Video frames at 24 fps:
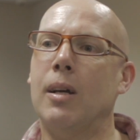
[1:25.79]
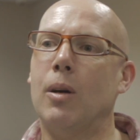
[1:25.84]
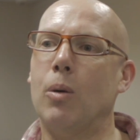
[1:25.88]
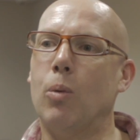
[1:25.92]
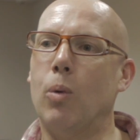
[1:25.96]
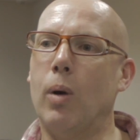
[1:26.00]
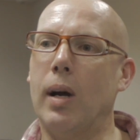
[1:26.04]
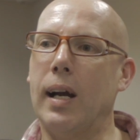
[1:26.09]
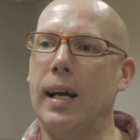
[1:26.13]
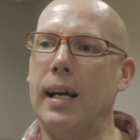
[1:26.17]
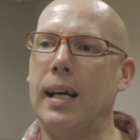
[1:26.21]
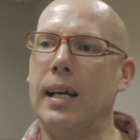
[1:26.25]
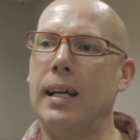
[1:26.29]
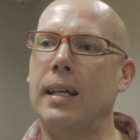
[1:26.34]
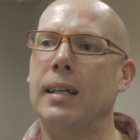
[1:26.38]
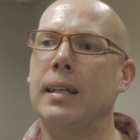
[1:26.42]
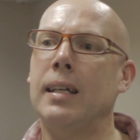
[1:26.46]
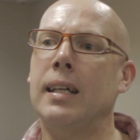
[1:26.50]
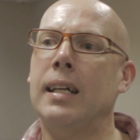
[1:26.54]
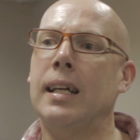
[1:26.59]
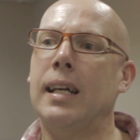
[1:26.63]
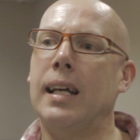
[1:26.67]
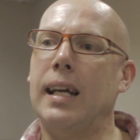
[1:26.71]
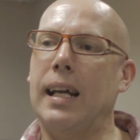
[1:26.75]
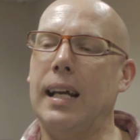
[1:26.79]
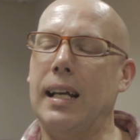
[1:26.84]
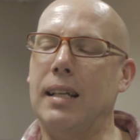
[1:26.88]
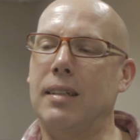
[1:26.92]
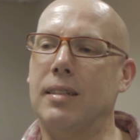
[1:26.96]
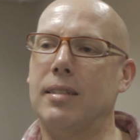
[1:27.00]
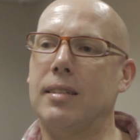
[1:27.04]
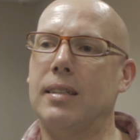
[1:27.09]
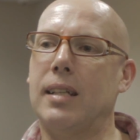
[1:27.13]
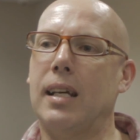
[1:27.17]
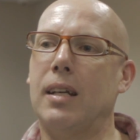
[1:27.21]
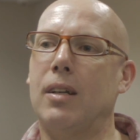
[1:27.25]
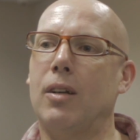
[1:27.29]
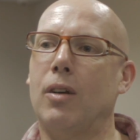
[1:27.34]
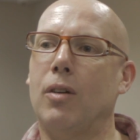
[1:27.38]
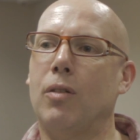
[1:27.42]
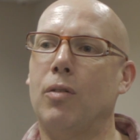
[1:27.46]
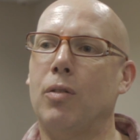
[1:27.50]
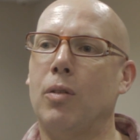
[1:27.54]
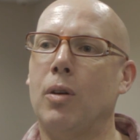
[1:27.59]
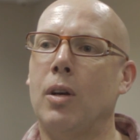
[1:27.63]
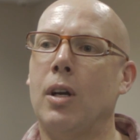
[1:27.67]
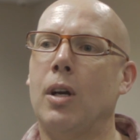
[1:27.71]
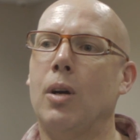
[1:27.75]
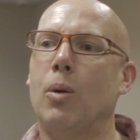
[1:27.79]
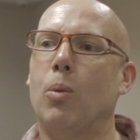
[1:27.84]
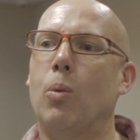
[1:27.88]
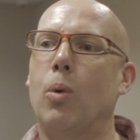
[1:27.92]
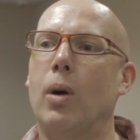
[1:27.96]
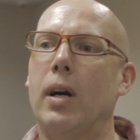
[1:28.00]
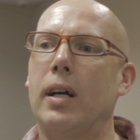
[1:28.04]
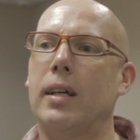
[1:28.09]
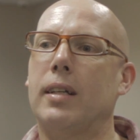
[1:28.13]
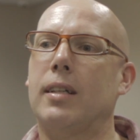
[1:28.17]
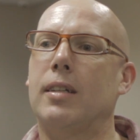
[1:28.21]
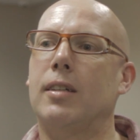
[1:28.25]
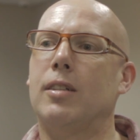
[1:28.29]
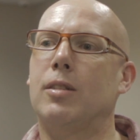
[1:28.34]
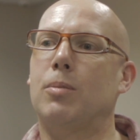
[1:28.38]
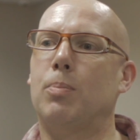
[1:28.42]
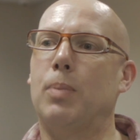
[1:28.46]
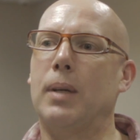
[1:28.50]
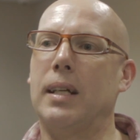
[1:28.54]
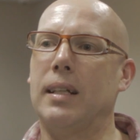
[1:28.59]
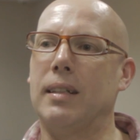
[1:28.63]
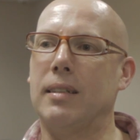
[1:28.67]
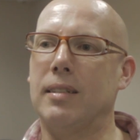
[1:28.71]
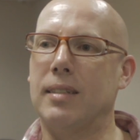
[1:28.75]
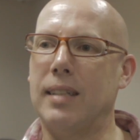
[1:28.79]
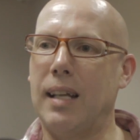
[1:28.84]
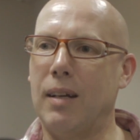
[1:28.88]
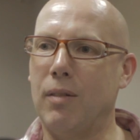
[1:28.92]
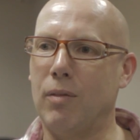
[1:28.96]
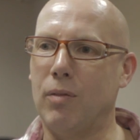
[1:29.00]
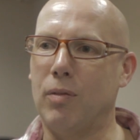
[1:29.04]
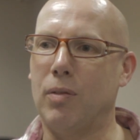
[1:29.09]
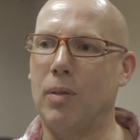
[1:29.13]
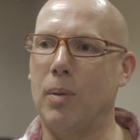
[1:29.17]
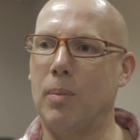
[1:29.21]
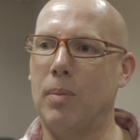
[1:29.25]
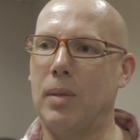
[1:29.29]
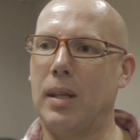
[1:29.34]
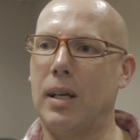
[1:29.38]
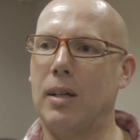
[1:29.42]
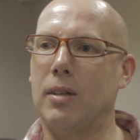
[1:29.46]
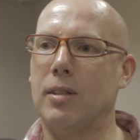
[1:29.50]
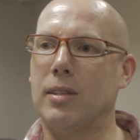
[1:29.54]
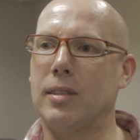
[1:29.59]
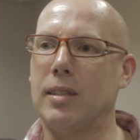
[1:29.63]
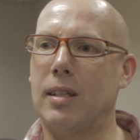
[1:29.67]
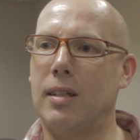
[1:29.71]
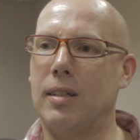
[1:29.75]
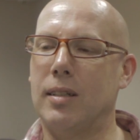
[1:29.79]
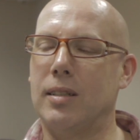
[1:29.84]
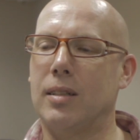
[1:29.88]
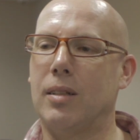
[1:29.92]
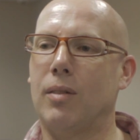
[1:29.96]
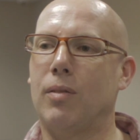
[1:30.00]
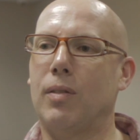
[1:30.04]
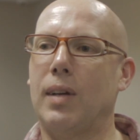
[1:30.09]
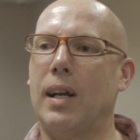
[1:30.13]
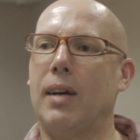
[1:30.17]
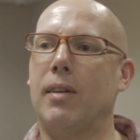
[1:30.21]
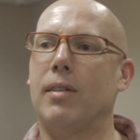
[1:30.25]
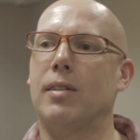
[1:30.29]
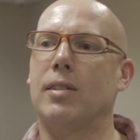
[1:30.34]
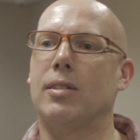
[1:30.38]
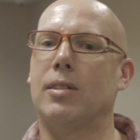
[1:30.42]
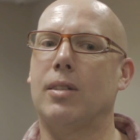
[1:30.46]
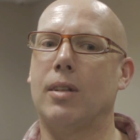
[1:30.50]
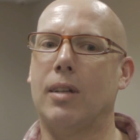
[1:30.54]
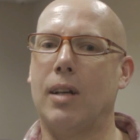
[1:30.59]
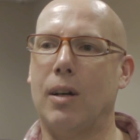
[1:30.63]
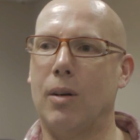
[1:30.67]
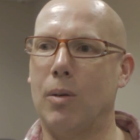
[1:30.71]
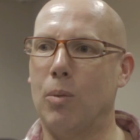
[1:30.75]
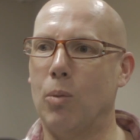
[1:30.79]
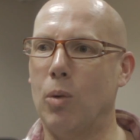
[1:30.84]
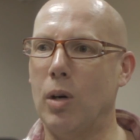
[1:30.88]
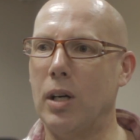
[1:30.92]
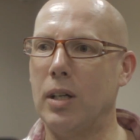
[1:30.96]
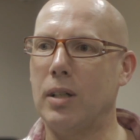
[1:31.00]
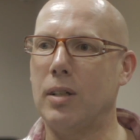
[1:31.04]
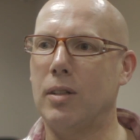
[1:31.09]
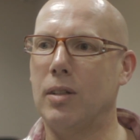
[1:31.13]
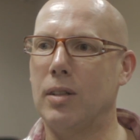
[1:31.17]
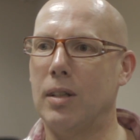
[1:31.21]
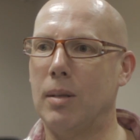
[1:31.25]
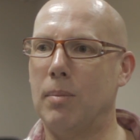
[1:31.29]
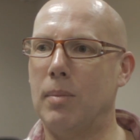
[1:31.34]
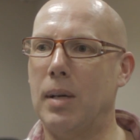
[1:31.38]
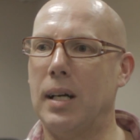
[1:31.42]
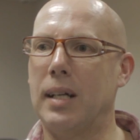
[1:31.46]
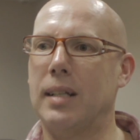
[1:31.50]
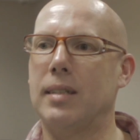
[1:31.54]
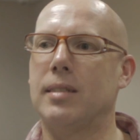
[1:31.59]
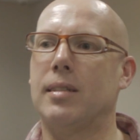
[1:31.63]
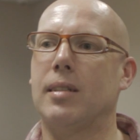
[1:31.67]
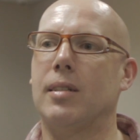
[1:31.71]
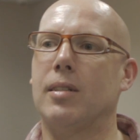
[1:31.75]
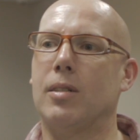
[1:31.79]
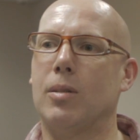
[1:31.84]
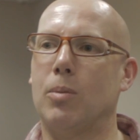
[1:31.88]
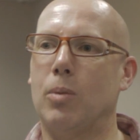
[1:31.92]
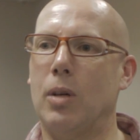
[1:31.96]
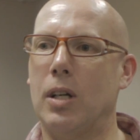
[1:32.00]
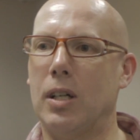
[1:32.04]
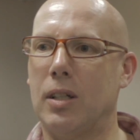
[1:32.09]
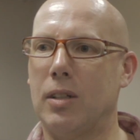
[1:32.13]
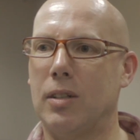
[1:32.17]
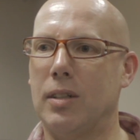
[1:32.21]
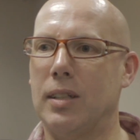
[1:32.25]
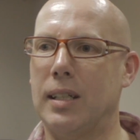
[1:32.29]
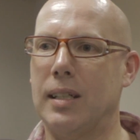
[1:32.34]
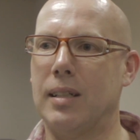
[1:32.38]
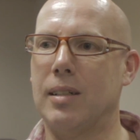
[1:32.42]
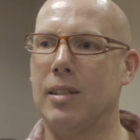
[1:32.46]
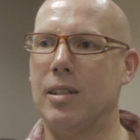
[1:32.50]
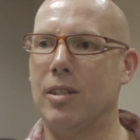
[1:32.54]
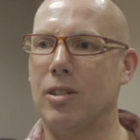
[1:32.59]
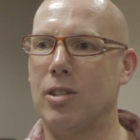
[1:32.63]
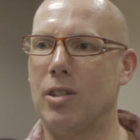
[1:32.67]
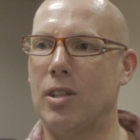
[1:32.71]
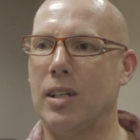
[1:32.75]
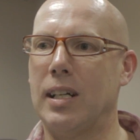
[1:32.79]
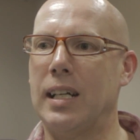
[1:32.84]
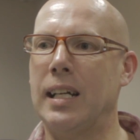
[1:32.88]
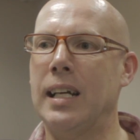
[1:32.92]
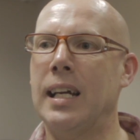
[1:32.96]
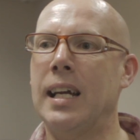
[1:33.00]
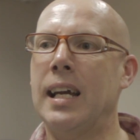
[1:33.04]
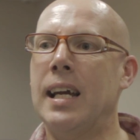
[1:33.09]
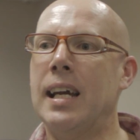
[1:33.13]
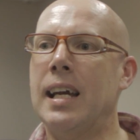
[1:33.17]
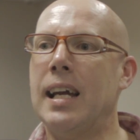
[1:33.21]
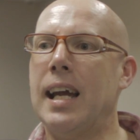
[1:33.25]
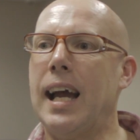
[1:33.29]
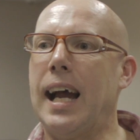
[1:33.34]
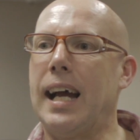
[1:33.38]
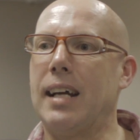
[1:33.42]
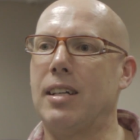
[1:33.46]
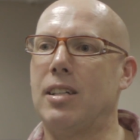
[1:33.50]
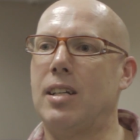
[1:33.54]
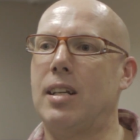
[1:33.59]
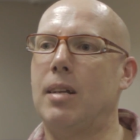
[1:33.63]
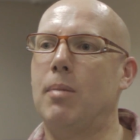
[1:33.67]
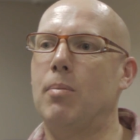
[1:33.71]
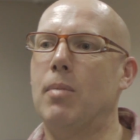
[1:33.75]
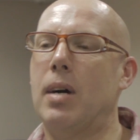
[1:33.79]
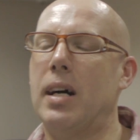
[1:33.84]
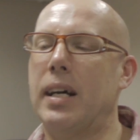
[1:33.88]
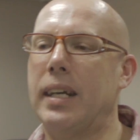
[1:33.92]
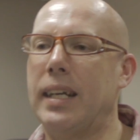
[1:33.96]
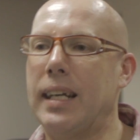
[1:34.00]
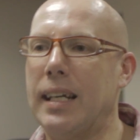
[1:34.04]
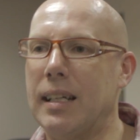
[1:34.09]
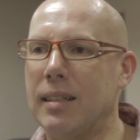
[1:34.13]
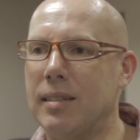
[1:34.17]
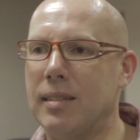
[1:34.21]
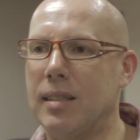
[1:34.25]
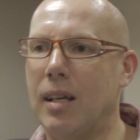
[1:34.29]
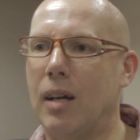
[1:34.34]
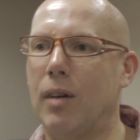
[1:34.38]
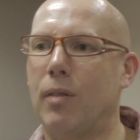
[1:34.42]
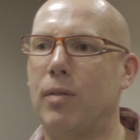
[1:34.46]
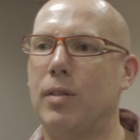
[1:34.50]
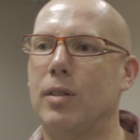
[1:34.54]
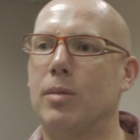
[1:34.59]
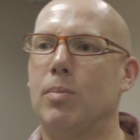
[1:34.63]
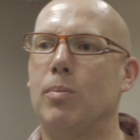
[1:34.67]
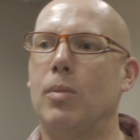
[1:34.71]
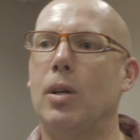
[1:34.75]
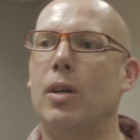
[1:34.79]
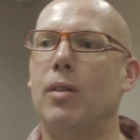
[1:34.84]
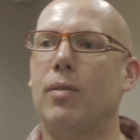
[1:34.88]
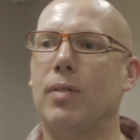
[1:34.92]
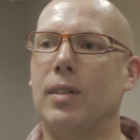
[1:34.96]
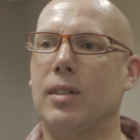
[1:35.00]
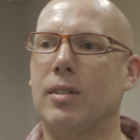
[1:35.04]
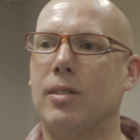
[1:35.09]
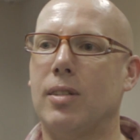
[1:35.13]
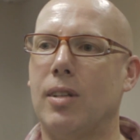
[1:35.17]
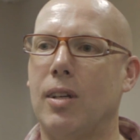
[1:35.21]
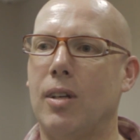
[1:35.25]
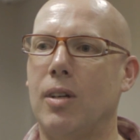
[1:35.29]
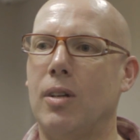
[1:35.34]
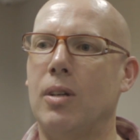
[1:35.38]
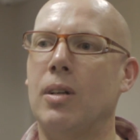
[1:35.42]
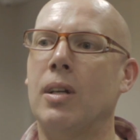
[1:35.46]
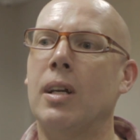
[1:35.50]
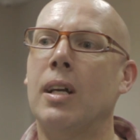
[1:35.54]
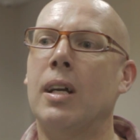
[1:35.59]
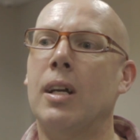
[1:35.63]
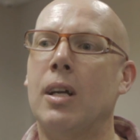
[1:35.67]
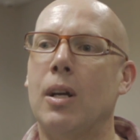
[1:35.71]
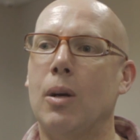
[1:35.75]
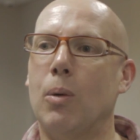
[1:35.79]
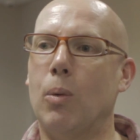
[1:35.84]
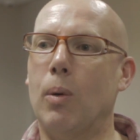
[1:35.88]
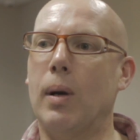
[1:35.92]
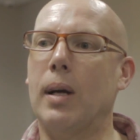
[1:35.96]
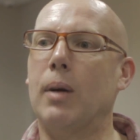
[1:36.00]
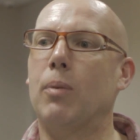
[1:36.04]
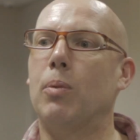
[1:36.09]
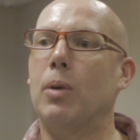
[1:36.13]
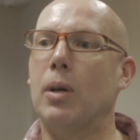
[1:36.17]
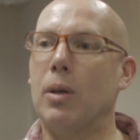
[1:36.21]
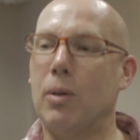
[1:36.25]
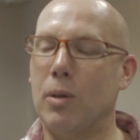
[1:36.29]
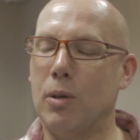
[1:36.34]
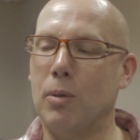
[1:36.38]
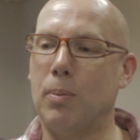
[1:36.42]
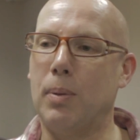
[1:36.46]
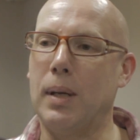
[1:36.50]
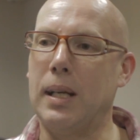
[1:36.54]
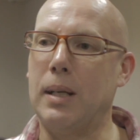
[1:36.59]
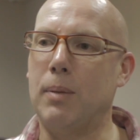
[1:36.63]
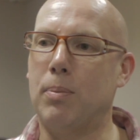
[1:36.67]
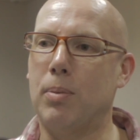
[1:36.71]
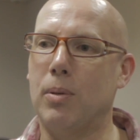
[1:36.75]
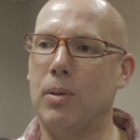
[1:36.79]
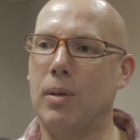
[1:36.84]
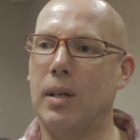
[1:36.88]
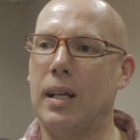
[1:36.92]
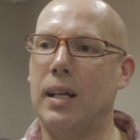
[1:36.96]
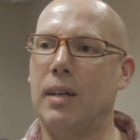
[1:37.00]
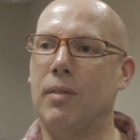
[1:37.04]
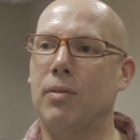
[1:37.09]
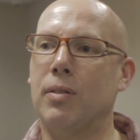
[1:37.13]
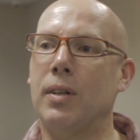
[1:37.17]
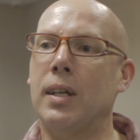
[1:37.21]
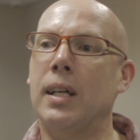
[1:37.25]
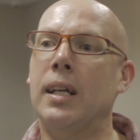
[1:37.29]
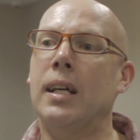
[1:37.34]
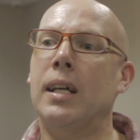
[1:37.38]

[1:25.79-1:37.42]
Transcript: where instead of workers being sent from those kinds of areas to go and work on the mines and to work on industry, actually mining itself is moving to where rural people live.